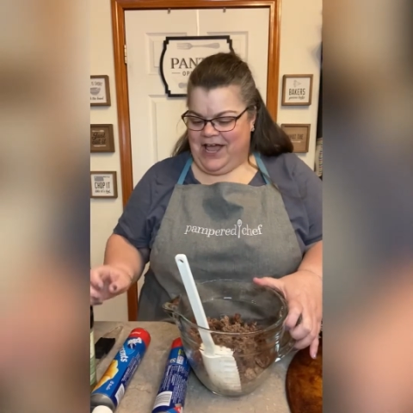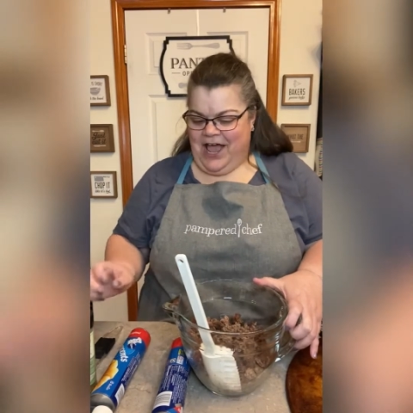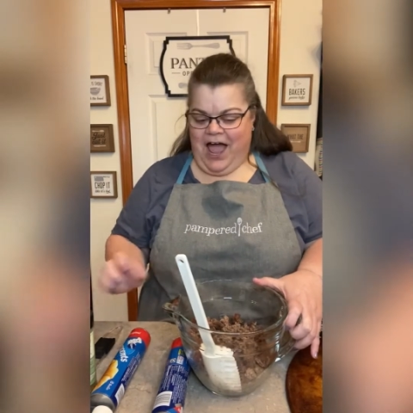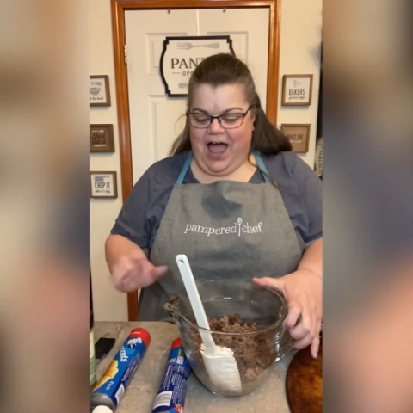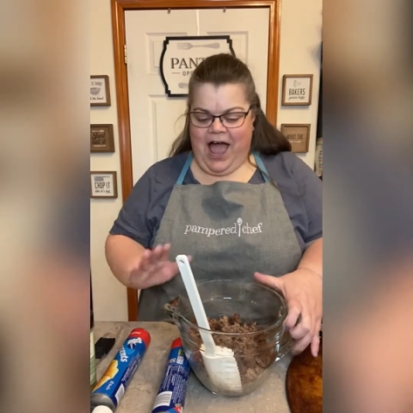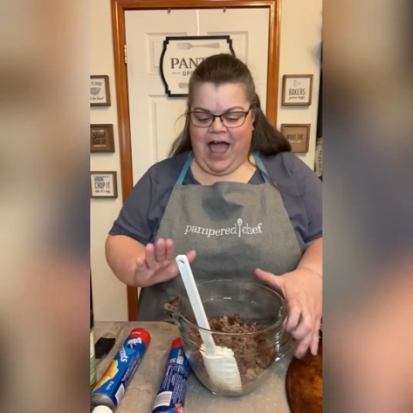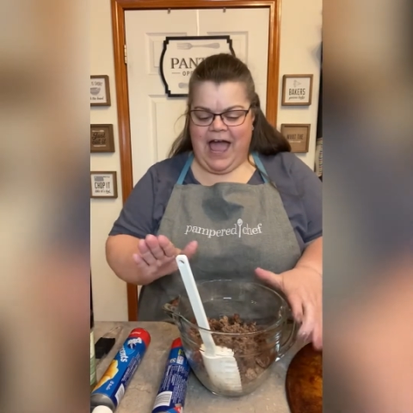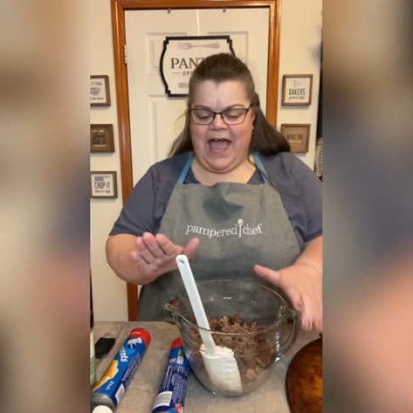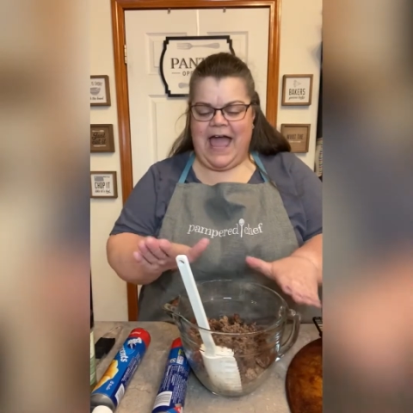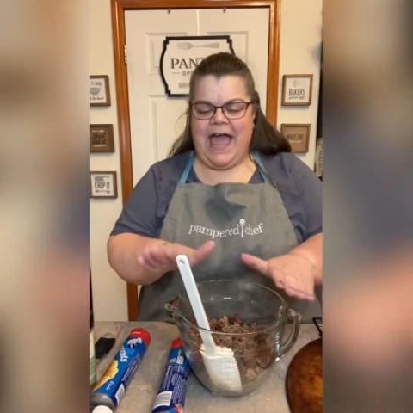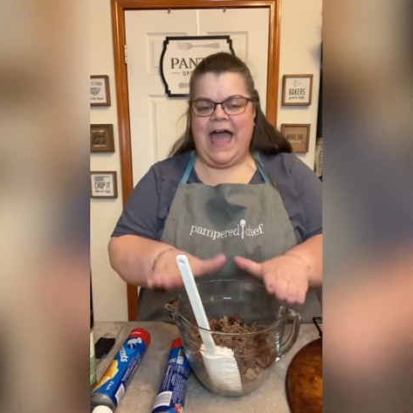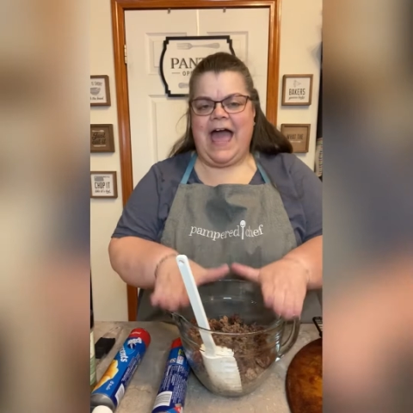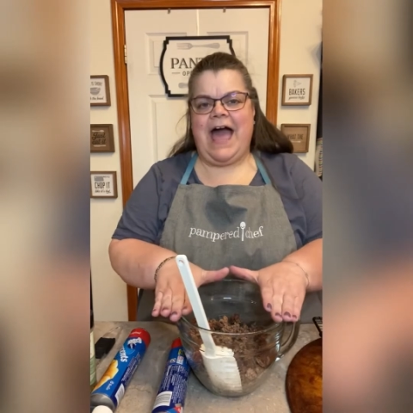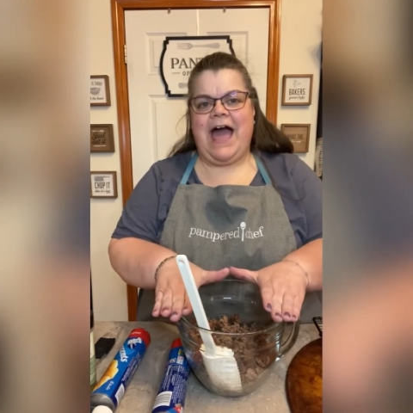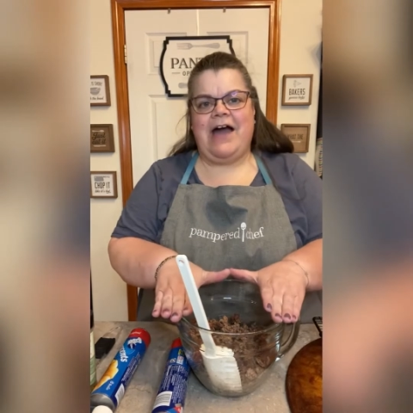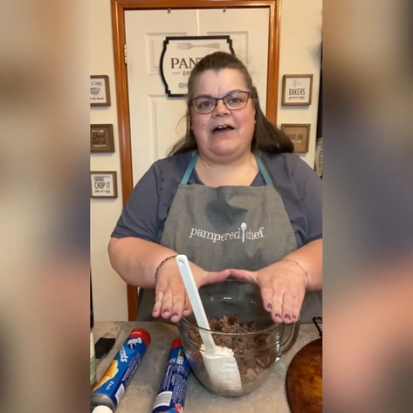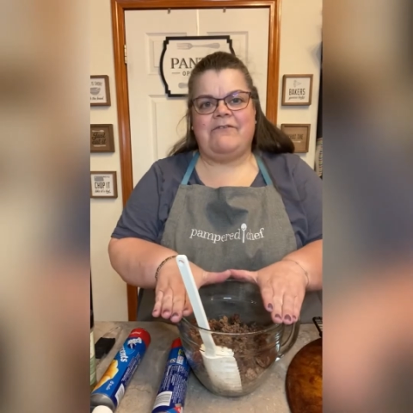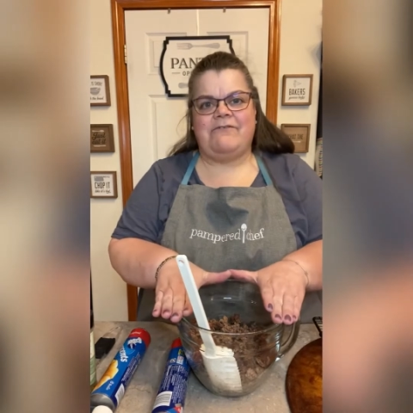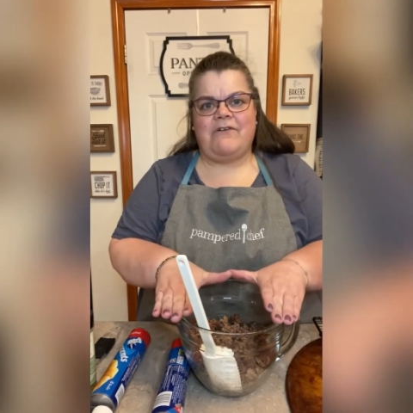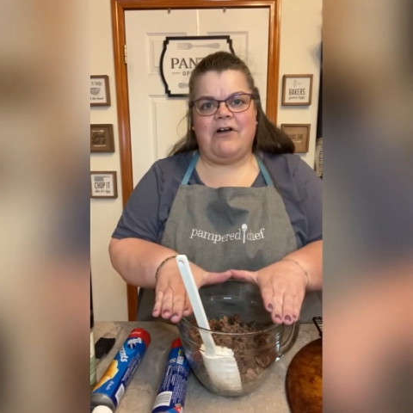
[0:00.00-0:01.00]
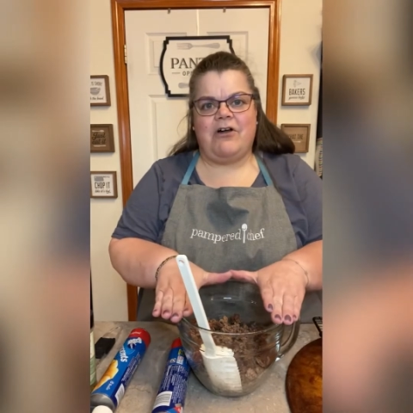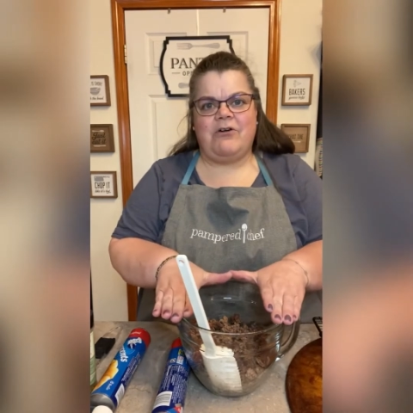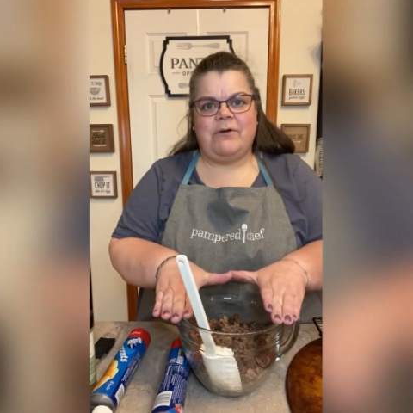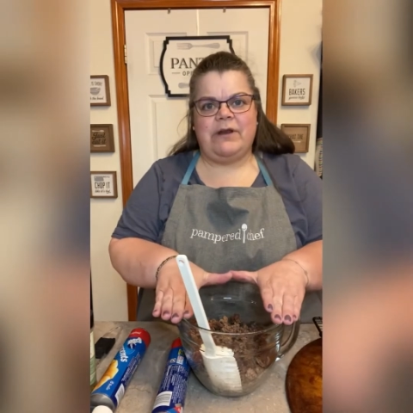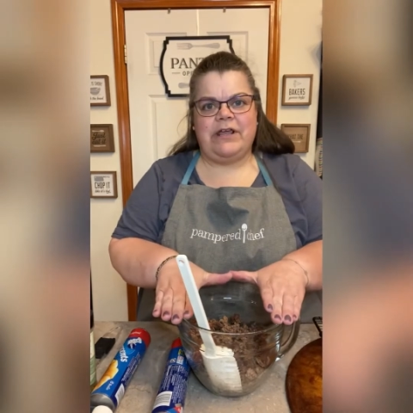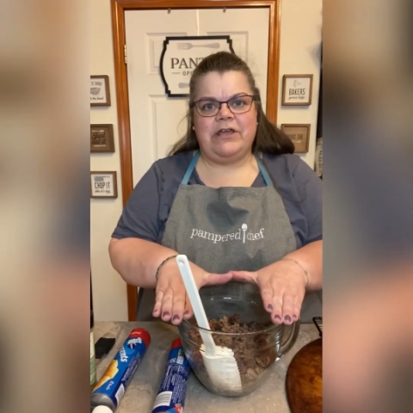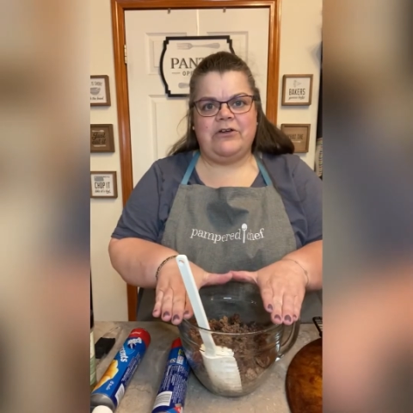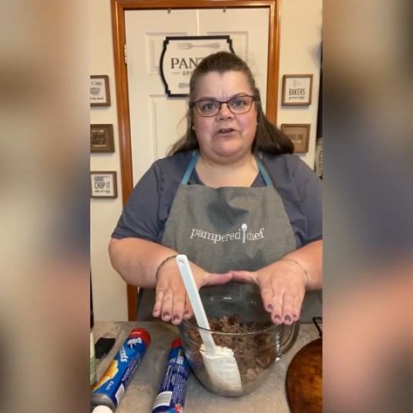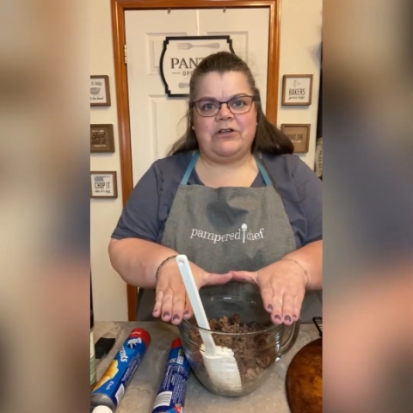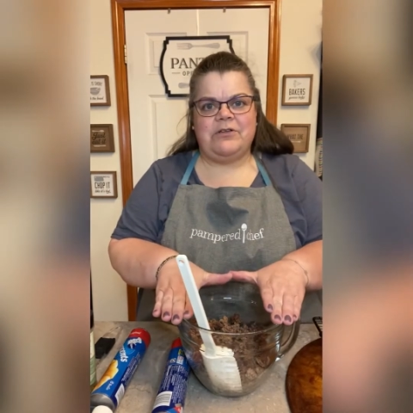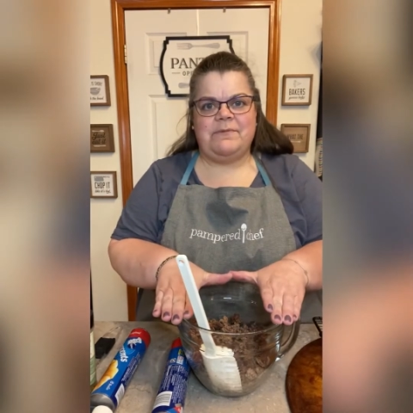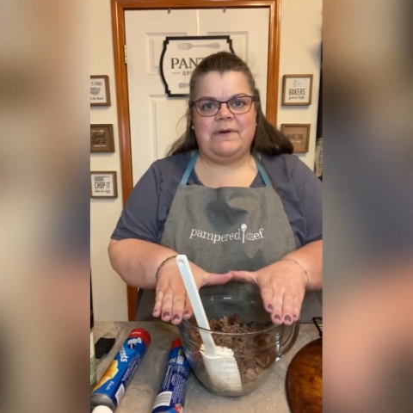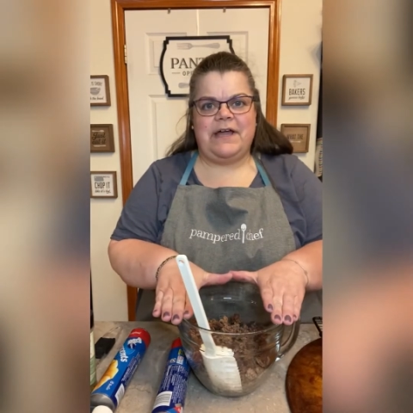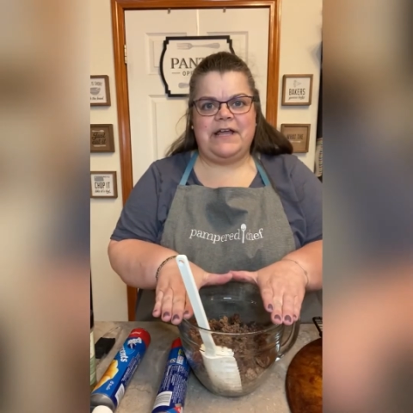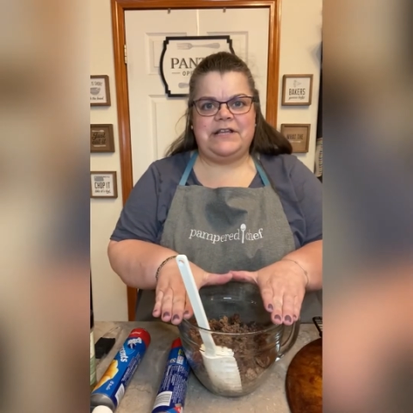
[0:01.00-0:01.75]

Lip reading: I have already cooked my